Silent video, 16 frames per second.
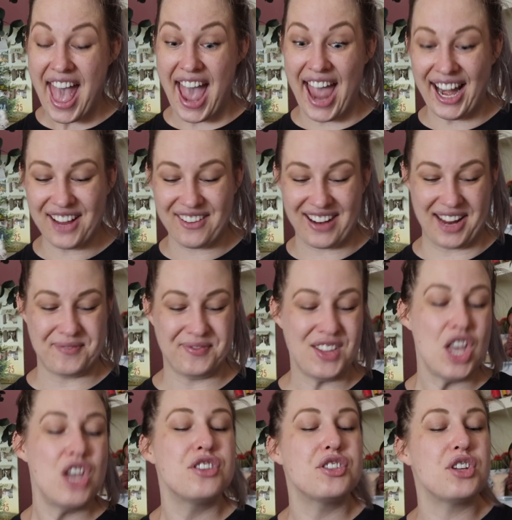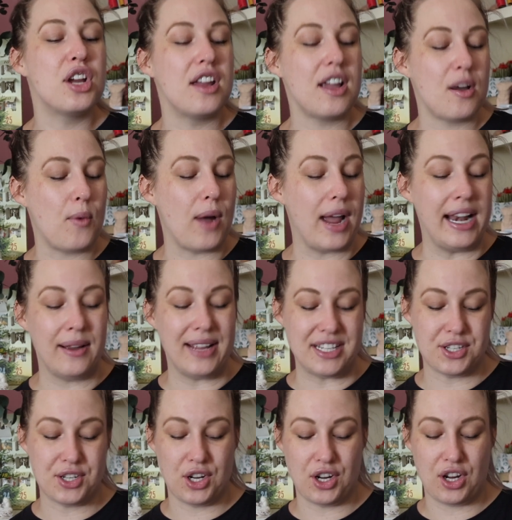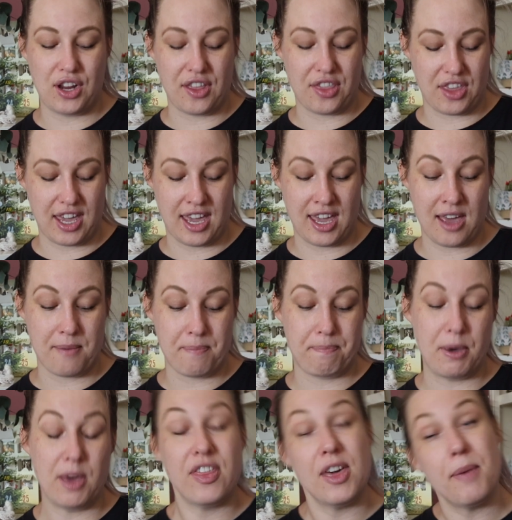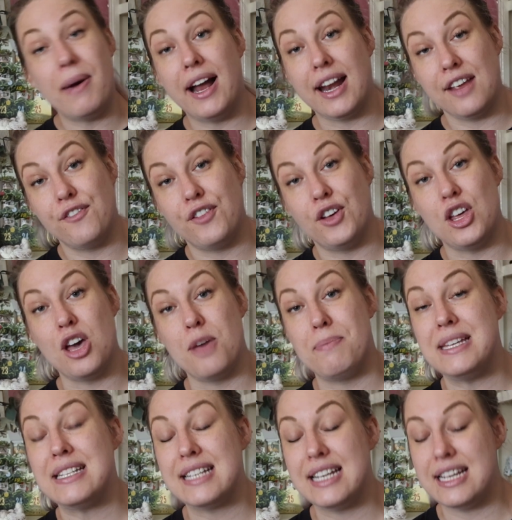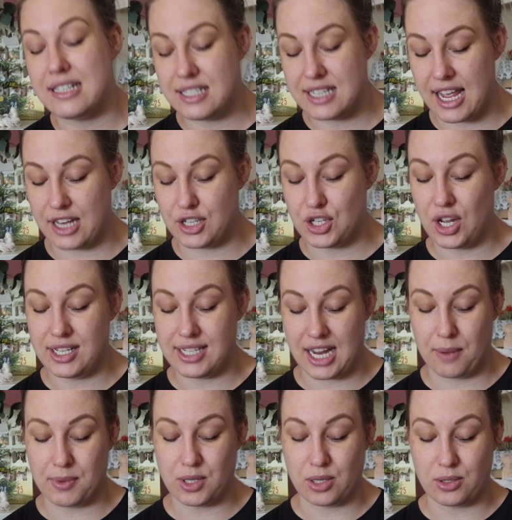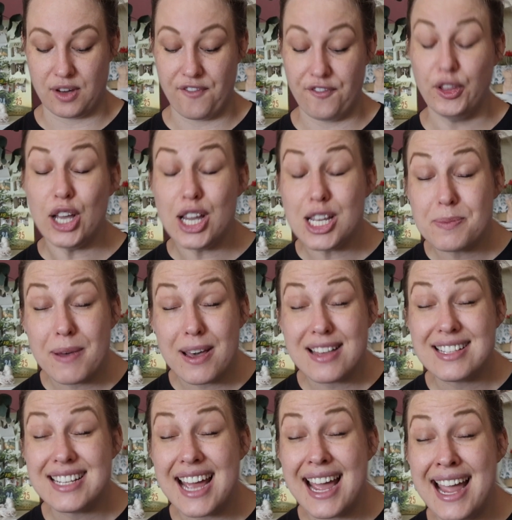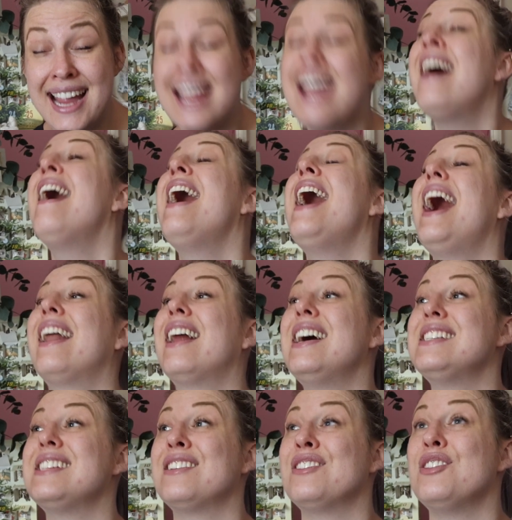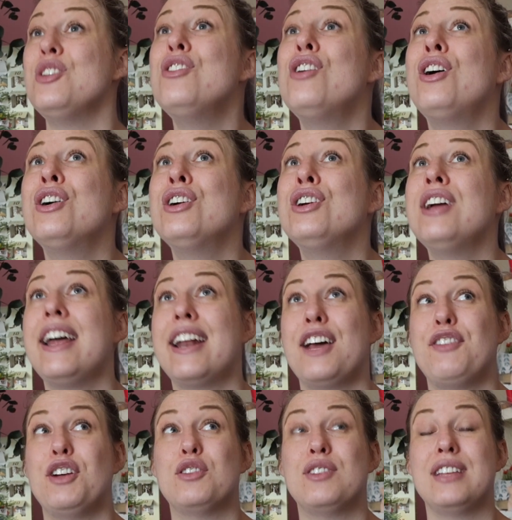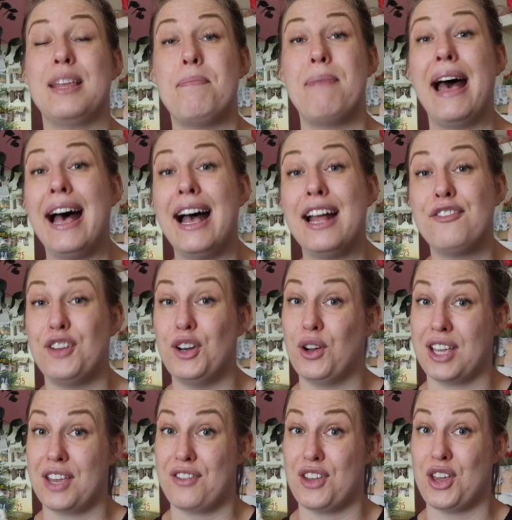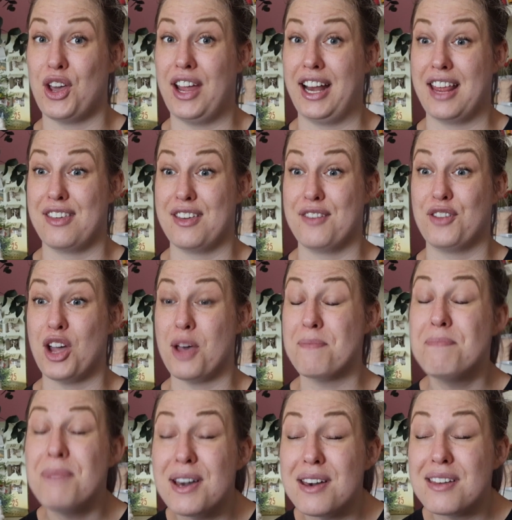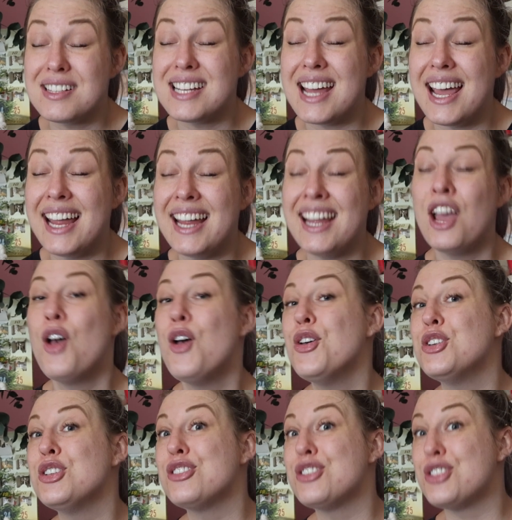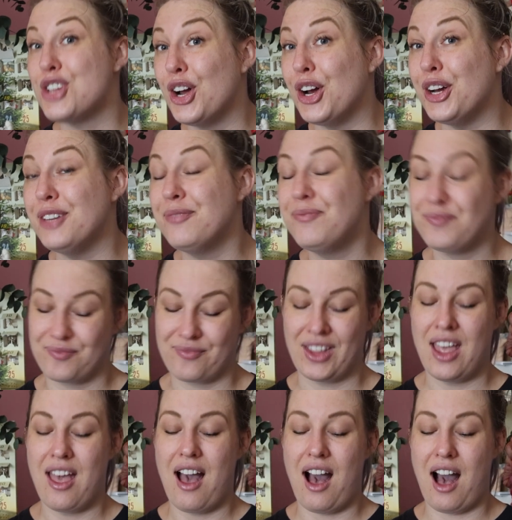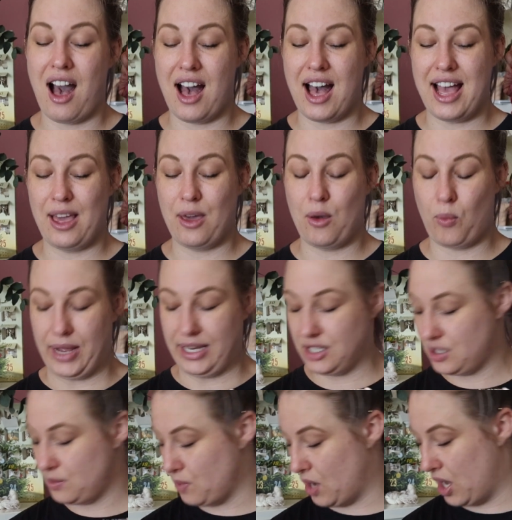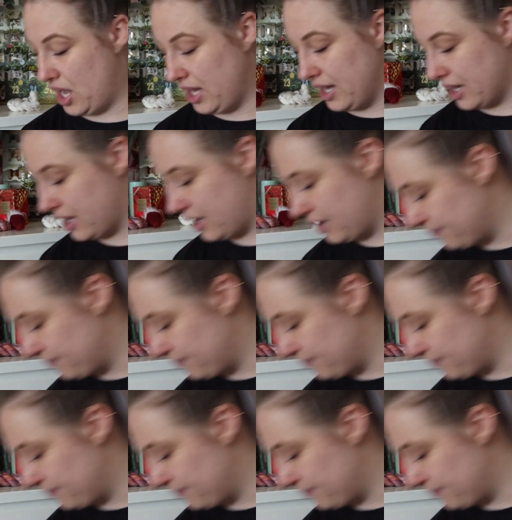Anyway, so when I went to the birthday party for her business, it turns out it was also Fleur's birthday, and I didn't know, and I felt really bad for not giving her anything for her birthday. So I went to work.